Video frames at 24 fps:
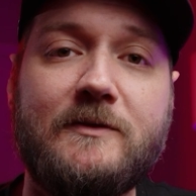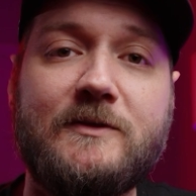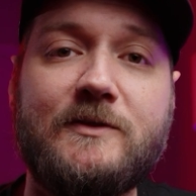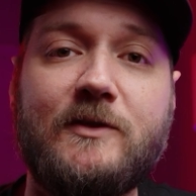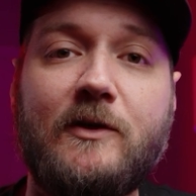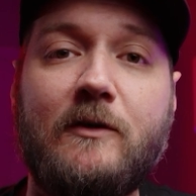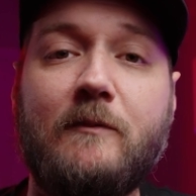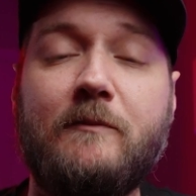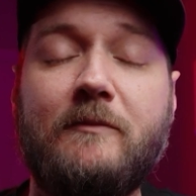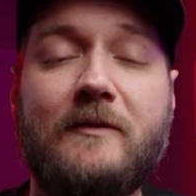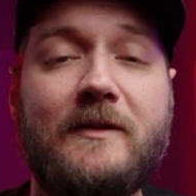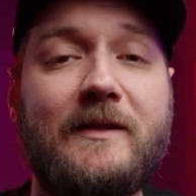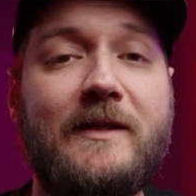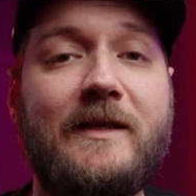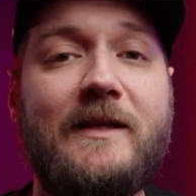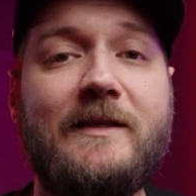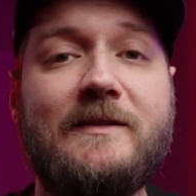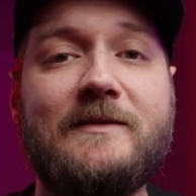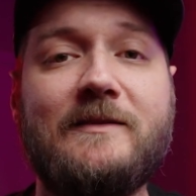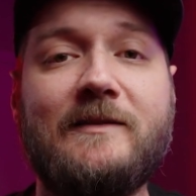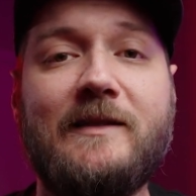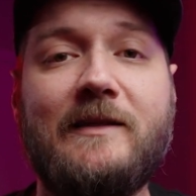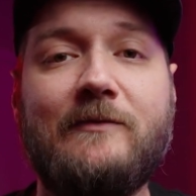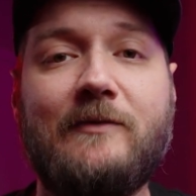so
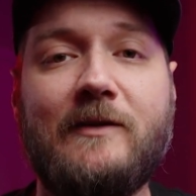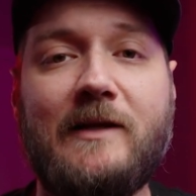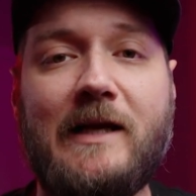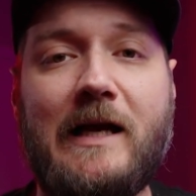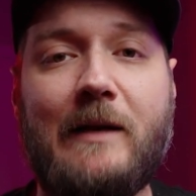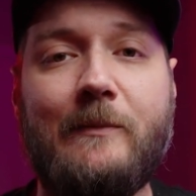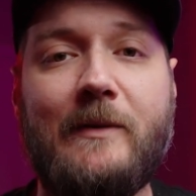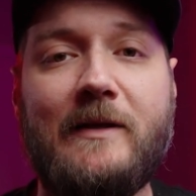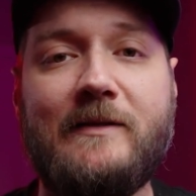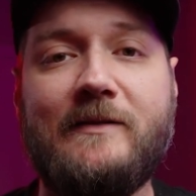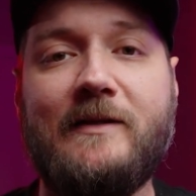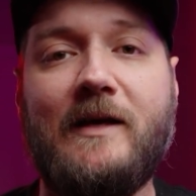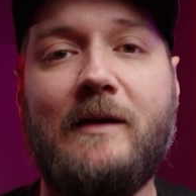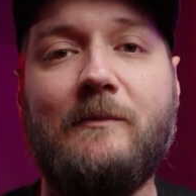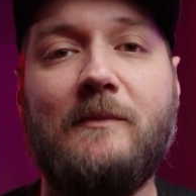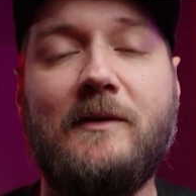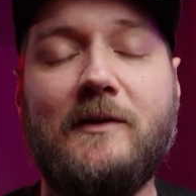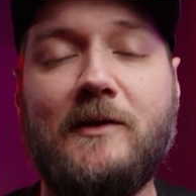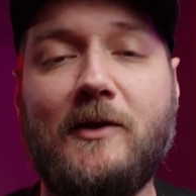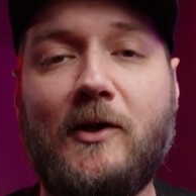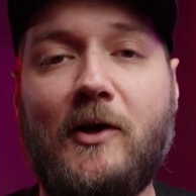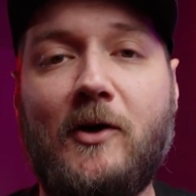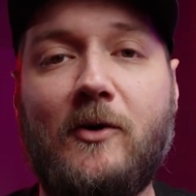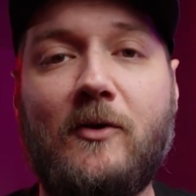please leave a comment down
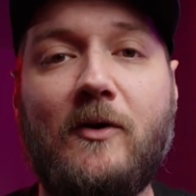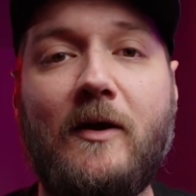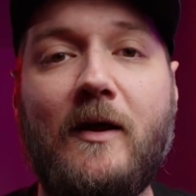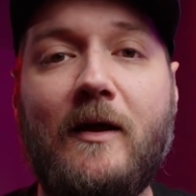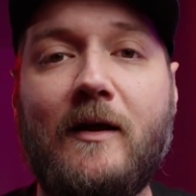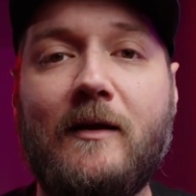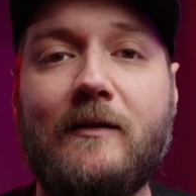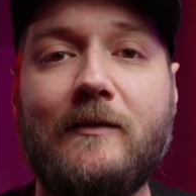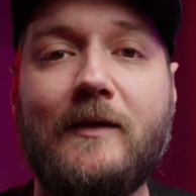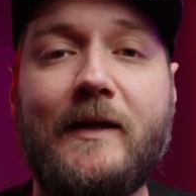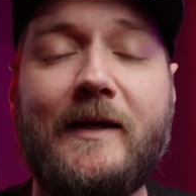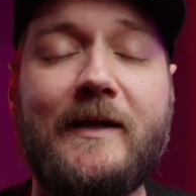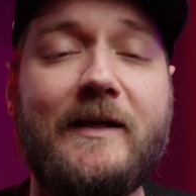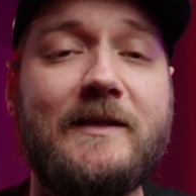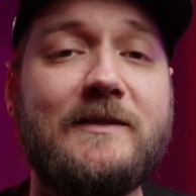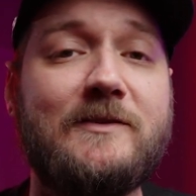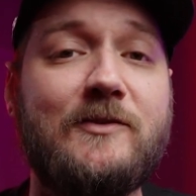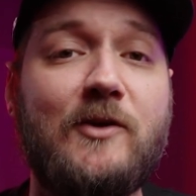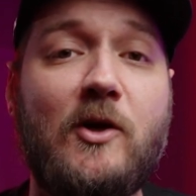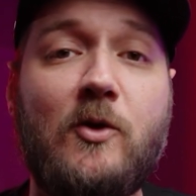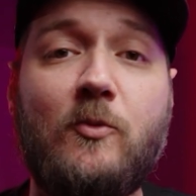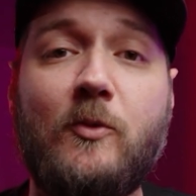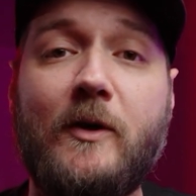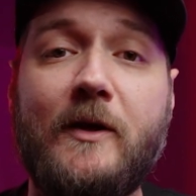below letting us
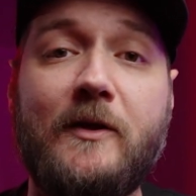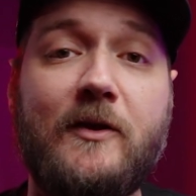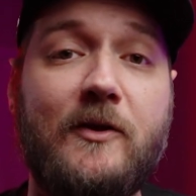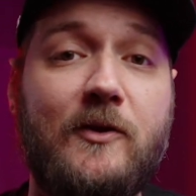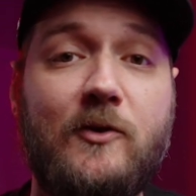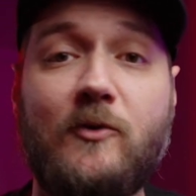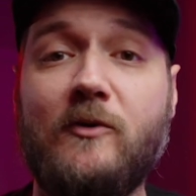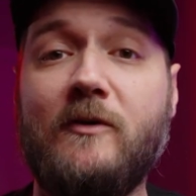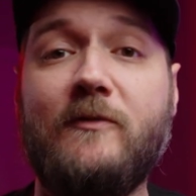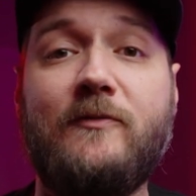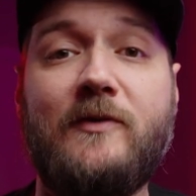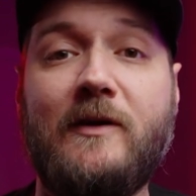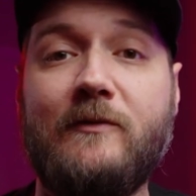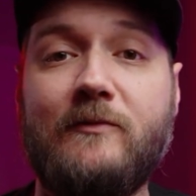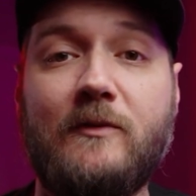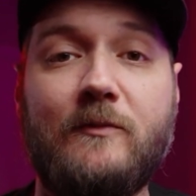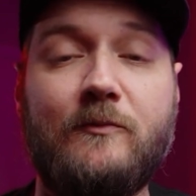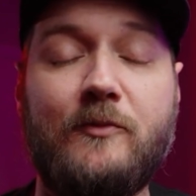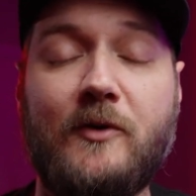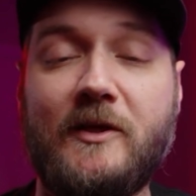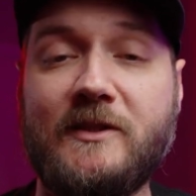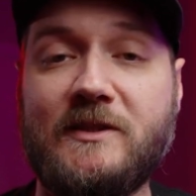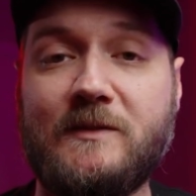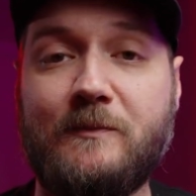know what your
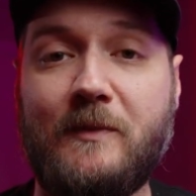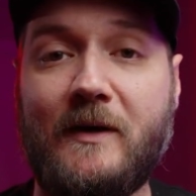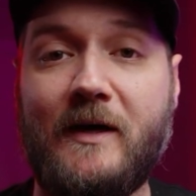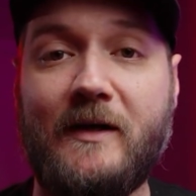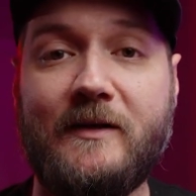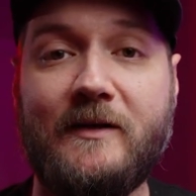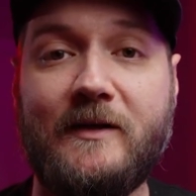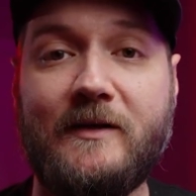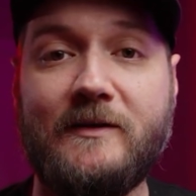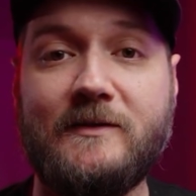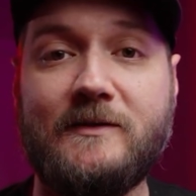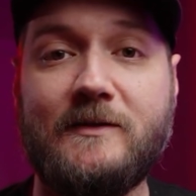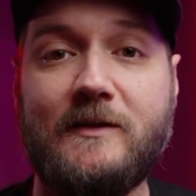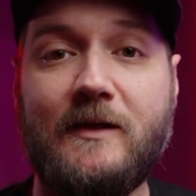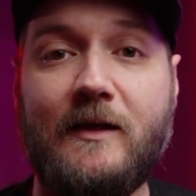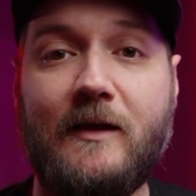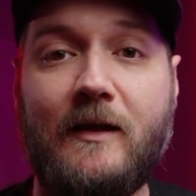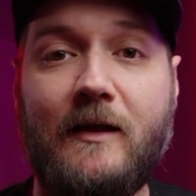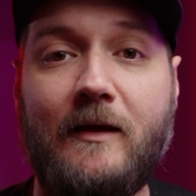favorite brunch spot is.